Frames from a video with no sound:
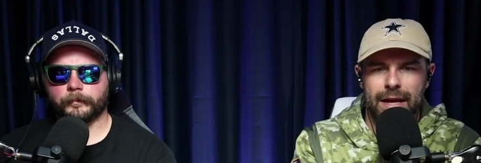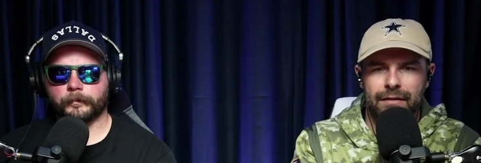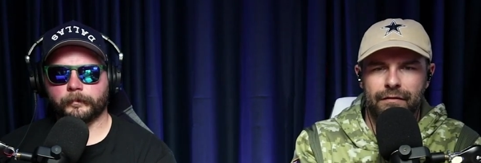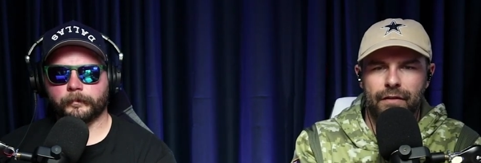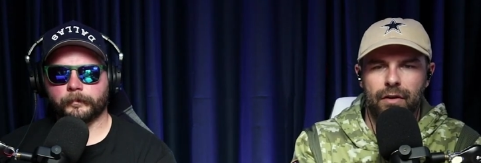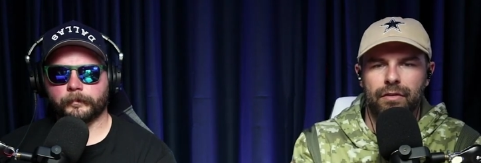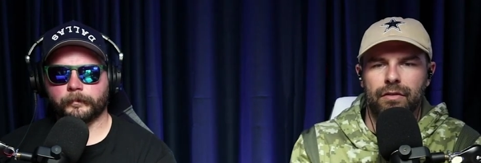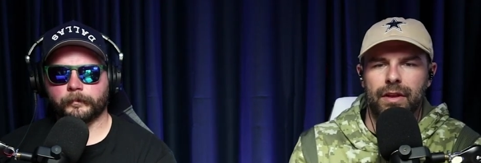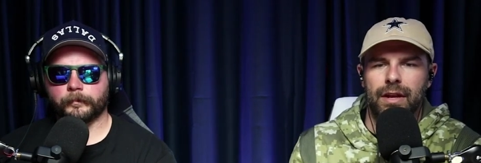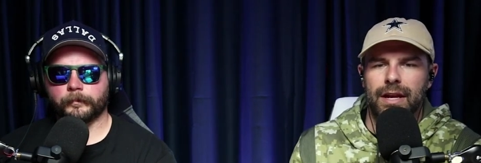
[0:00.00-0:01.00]
Speaker 1: farther
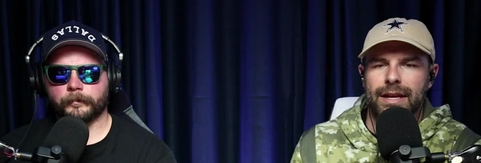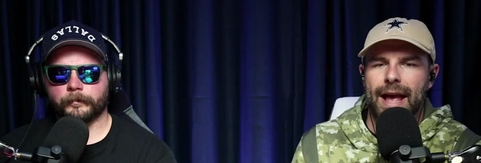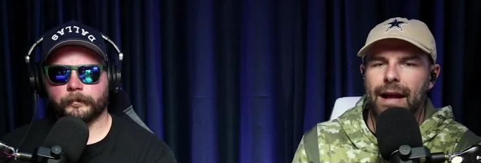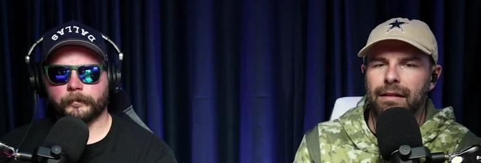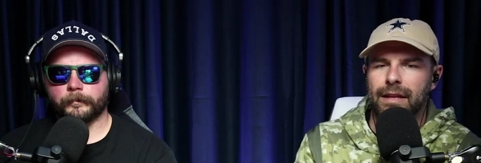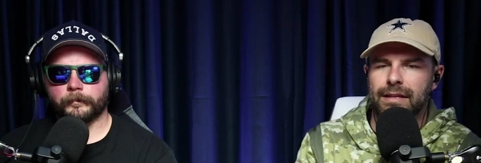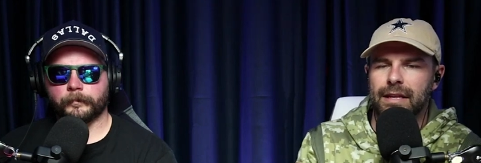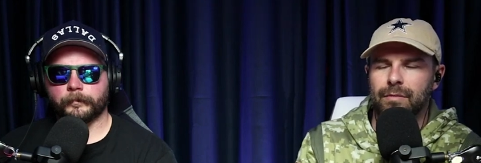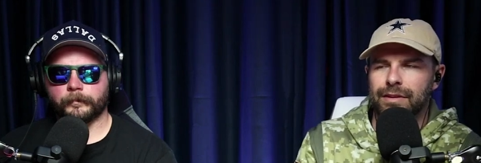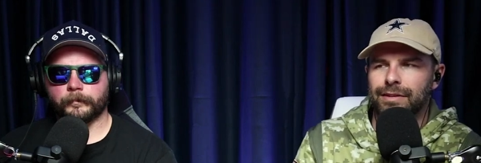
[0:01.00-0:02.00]
than a Dak-led team
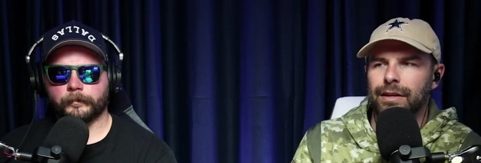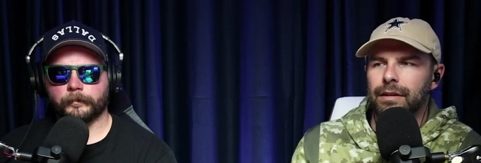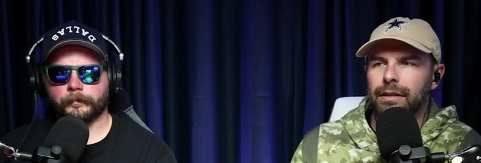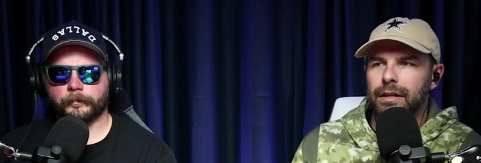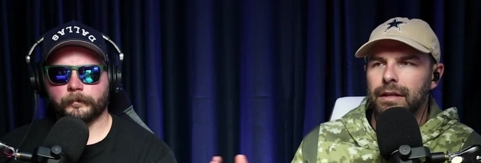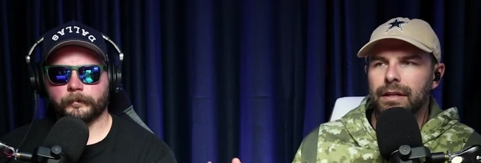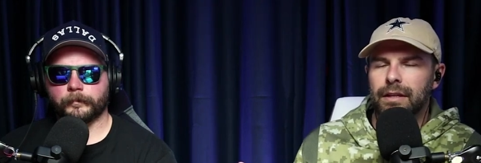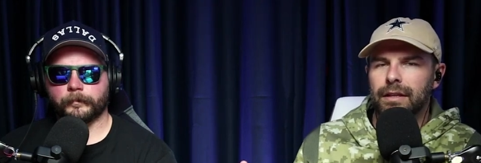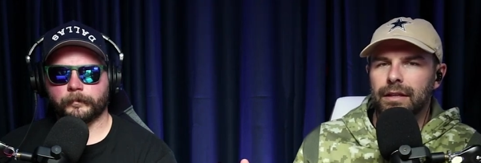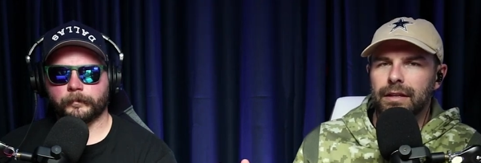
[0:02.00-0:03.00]
this year.
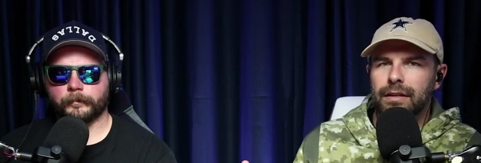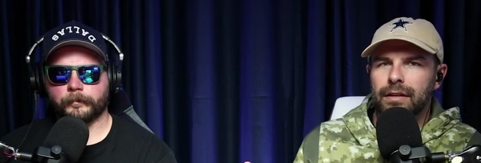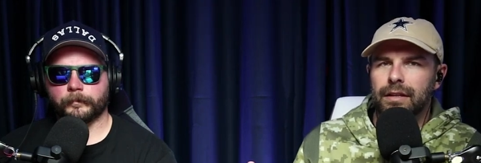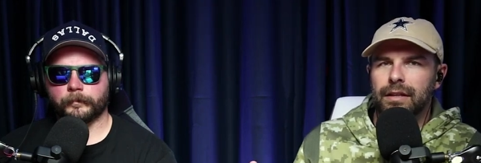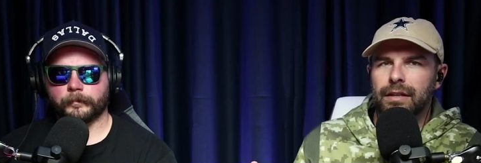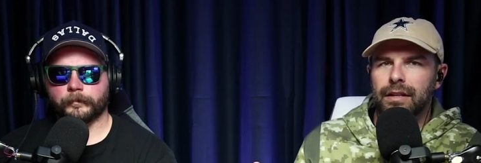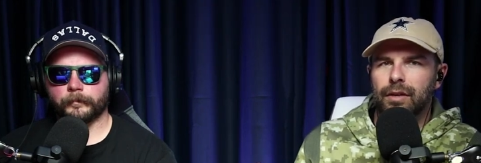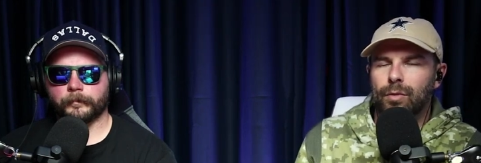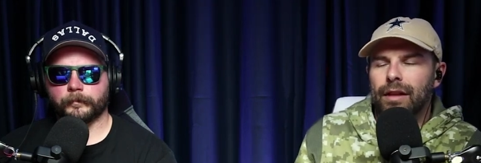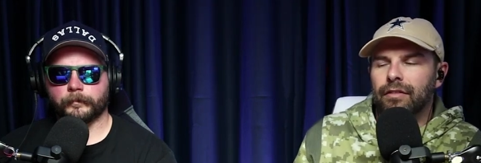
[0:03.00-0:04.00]

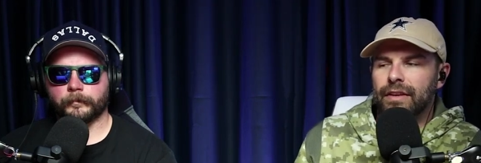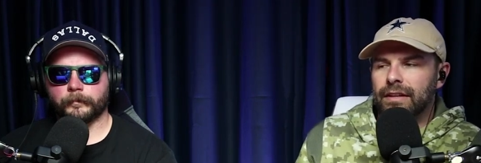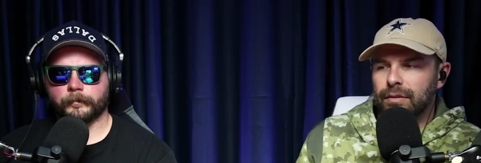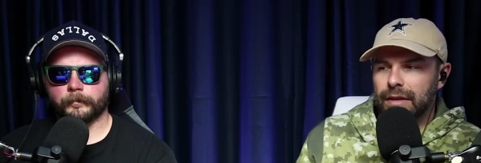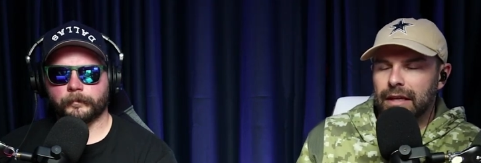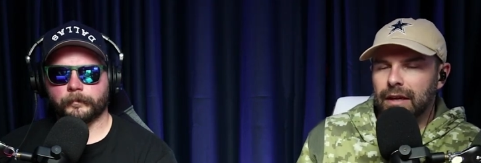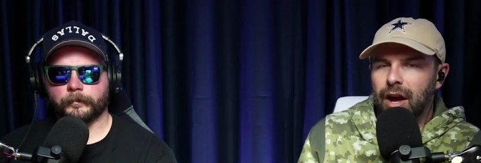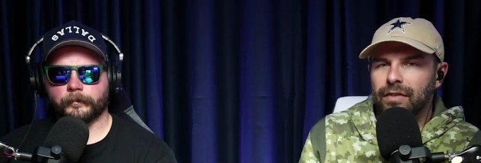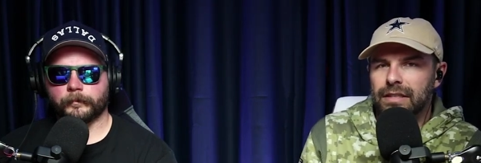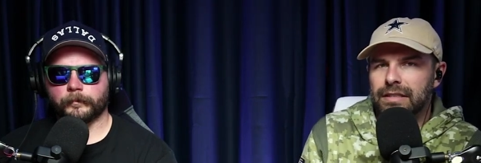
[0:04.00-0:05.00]
Irrelevant to me,
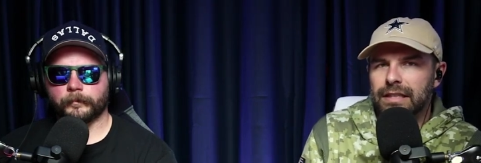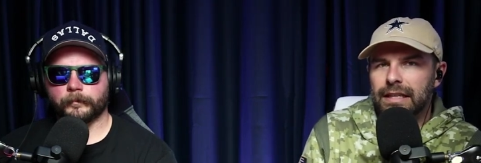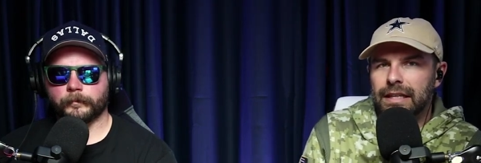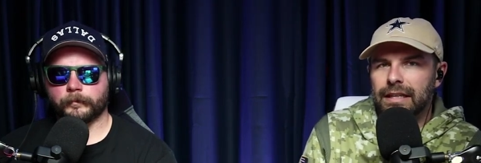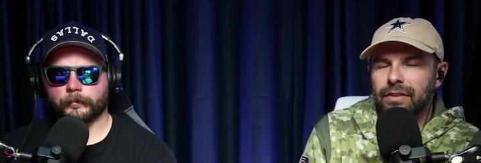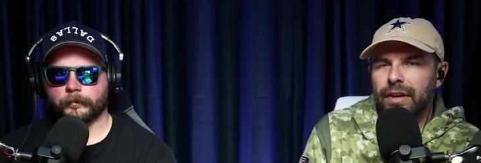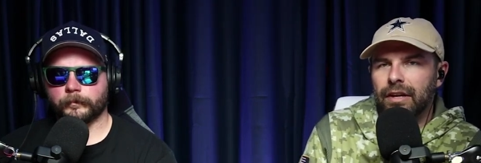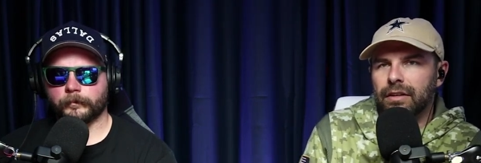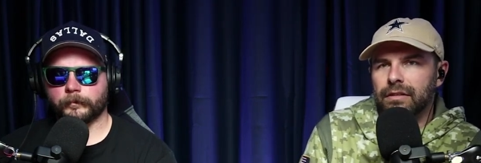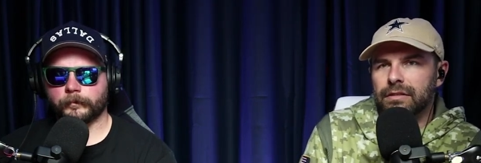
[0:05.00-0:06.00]
obviously.
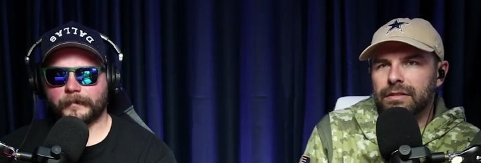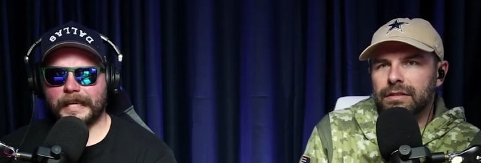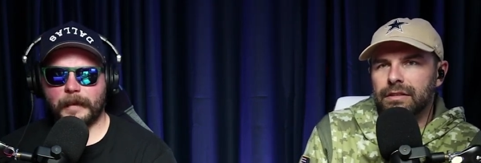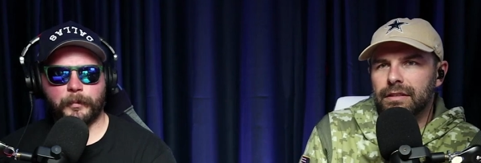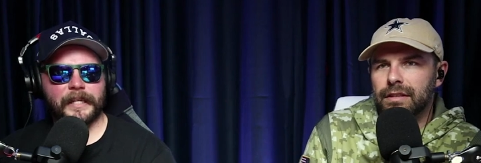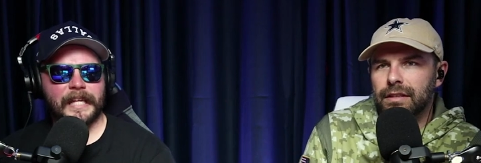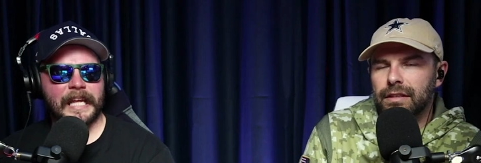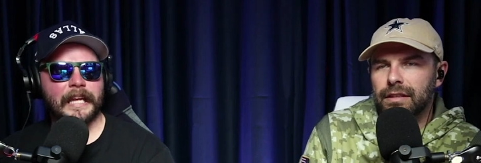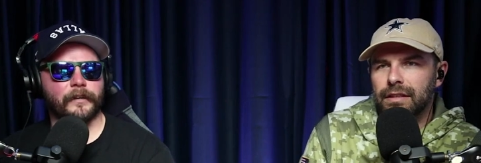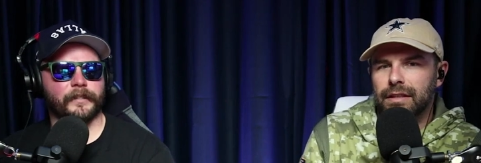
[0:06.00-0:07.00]
There's
Speaker 2: yeah, they played the
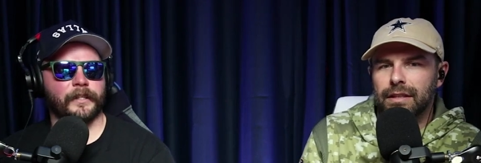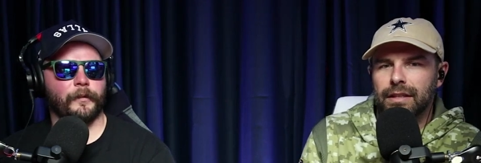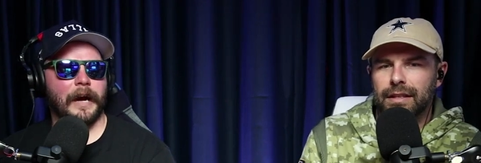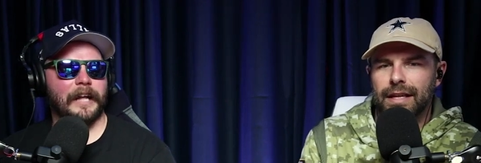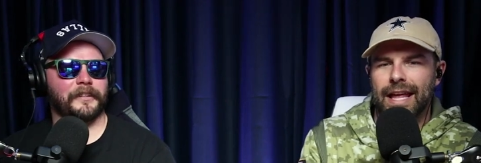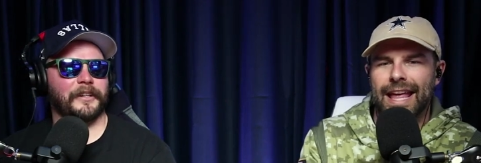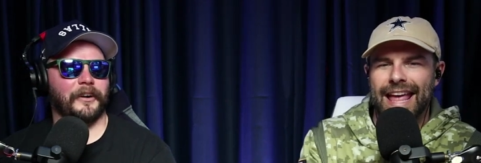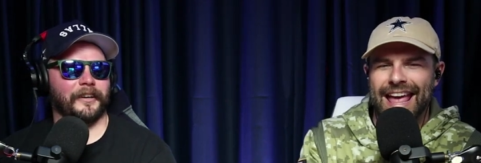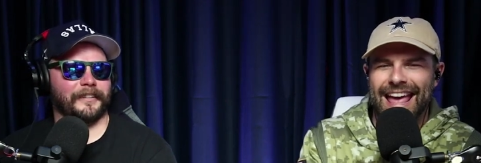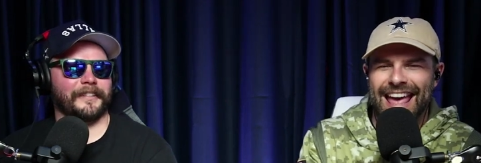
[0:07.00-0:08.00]
Eagles in the wild
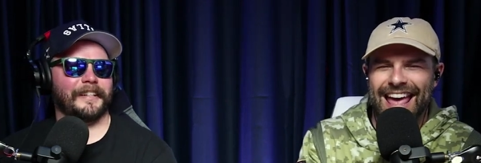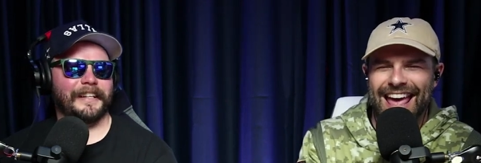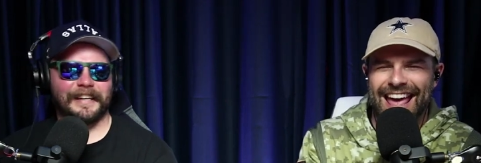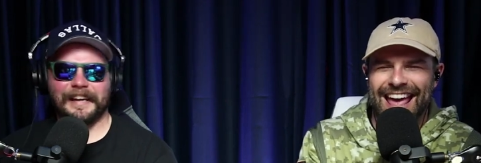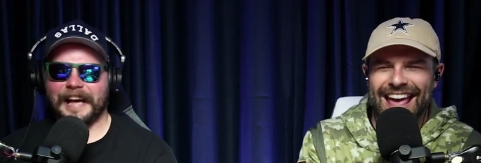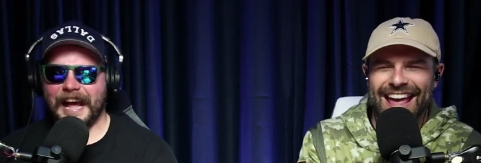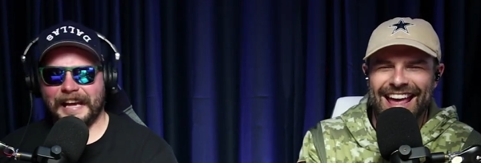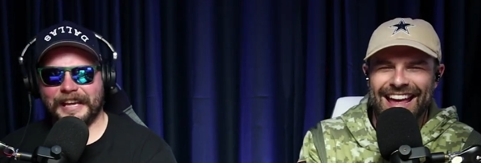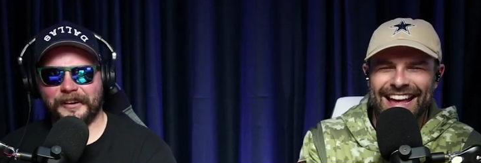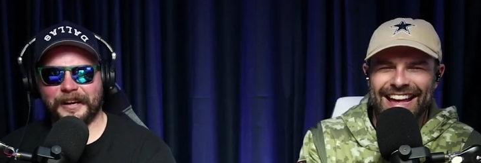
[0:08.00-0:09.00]
card.
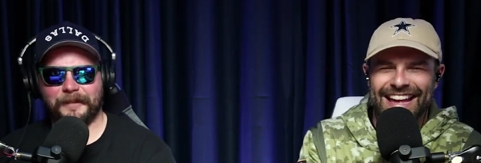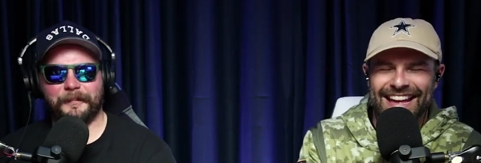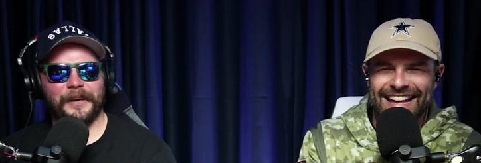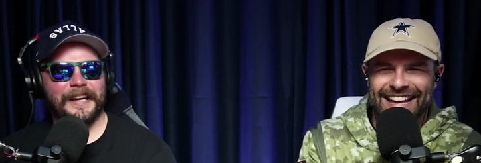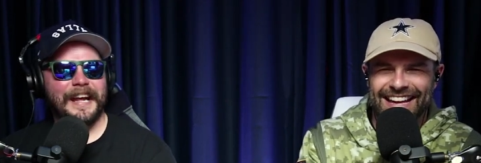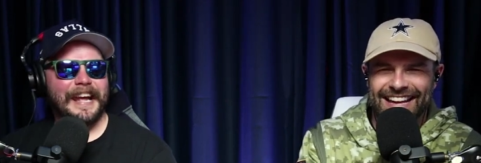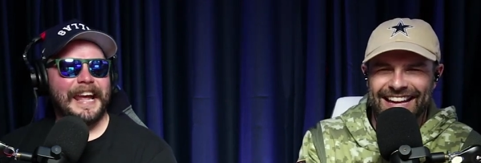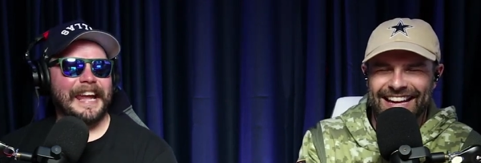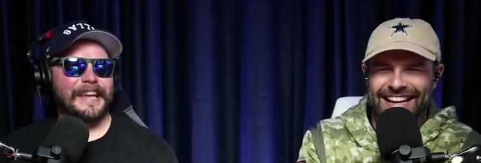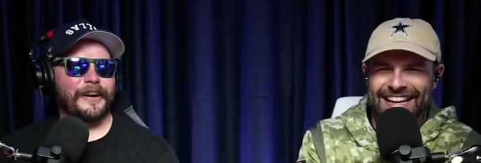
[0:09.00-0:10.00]
Speaker 1: you
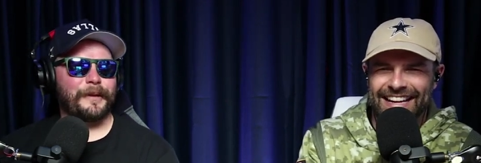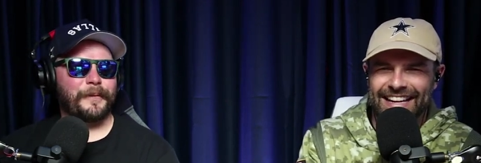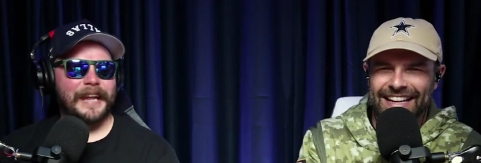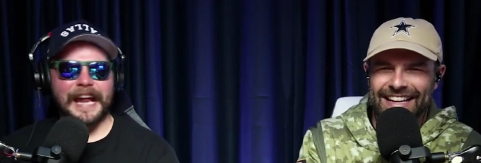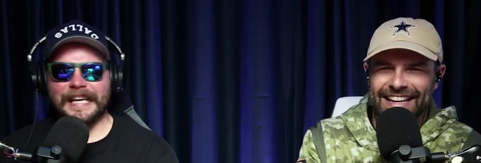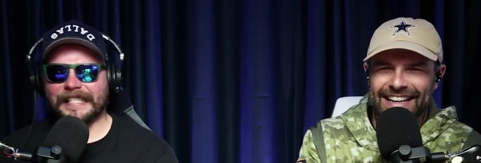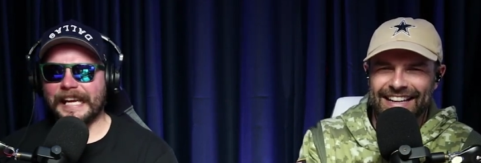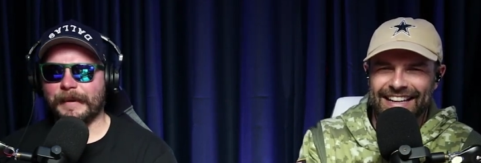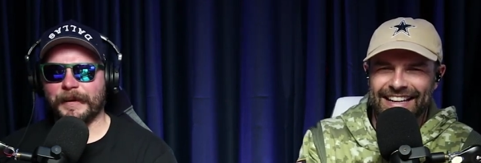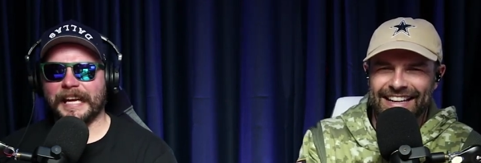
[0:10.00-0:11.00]
Speaker 2: could have put any
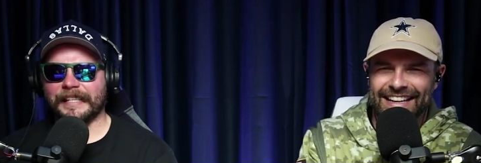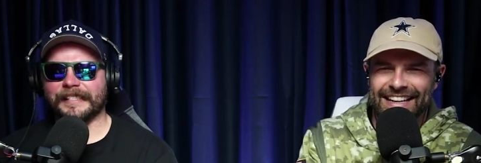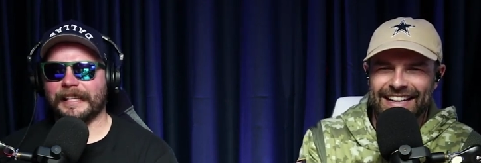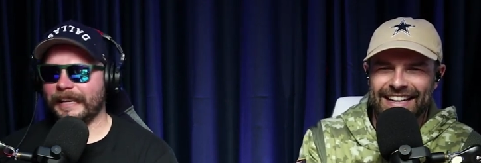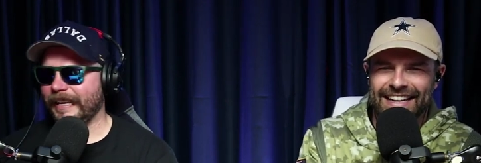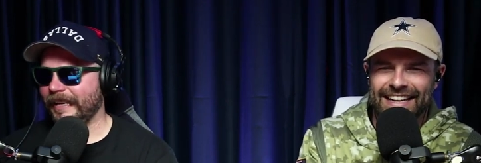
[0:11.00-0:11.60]
team against the